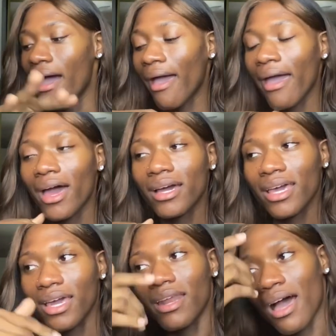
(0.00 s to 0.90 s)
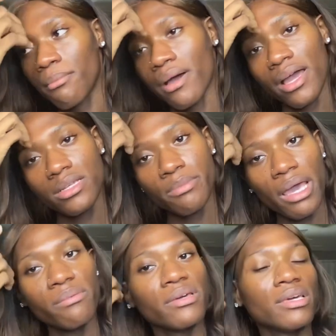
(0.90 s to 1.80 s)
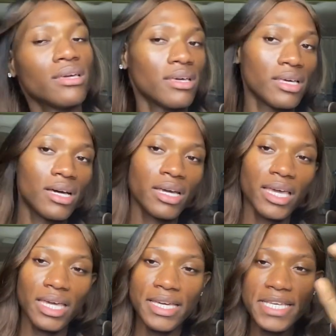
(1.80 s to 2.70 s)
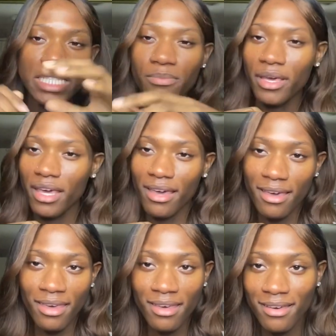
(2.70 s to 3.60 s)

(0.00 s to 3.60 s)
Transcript: And again, now mind you, baby, again, he's big